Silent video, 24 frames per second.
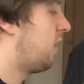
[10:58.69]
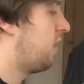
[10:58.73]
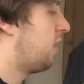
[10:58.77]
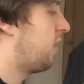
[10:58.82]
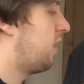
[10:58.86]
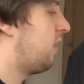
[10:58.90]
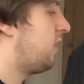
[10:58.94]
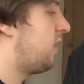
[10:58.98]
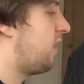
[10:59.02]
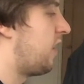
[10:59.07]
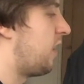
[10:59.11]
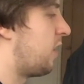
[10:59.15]

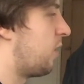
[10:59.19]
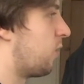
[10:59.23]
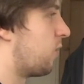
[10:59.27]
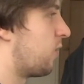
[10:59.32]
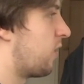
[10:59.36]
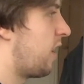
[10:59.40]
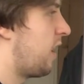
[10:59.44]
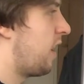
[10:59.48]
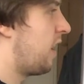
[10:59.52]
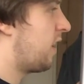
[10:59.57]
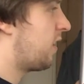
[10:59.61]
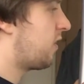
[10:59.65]
this equals
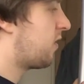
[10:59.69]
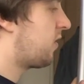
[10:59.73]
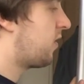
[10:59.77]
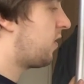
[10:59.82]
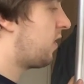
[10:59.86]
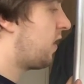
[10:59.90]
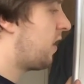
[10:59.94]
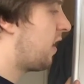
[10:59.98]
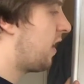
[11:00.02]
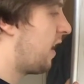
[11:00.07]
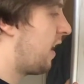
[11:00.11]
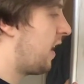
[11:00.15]
x,
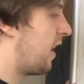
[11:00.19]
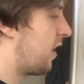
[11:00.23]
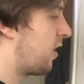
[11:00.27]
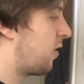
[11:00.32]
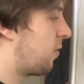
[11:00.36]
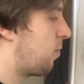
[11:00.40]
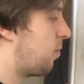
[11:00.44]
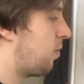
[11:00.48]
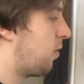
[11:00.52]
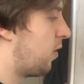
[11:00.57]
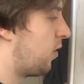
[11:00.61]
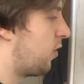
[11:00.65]
x
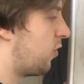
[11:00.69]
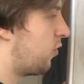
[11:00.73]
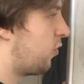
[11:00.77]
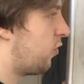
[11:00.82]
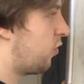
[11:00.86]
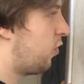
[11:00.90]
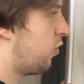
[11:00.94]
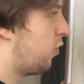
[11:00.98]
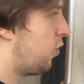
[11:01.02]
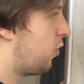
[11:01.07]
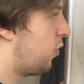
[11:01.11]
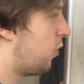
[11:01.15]
plus
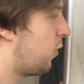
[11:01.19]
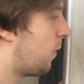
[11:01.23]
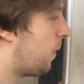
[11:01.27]
2,